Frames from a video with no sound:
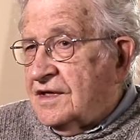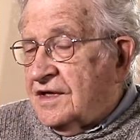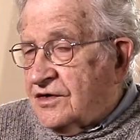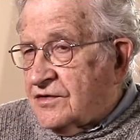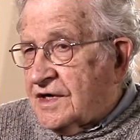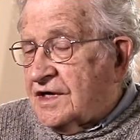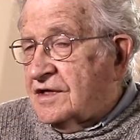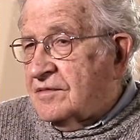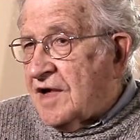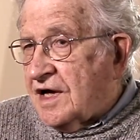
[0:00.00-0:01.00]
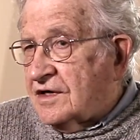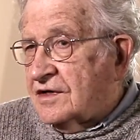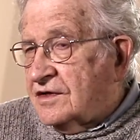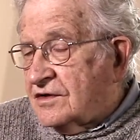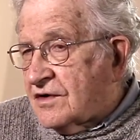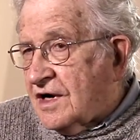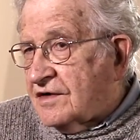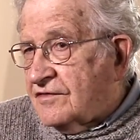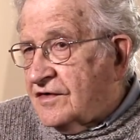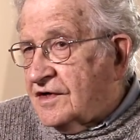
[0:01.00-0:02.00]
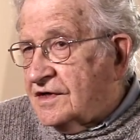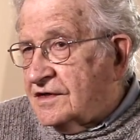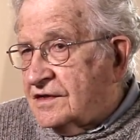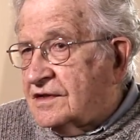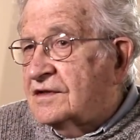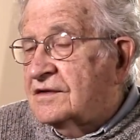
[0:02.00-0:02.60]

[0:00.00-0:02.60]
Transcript: intricate matter to try to find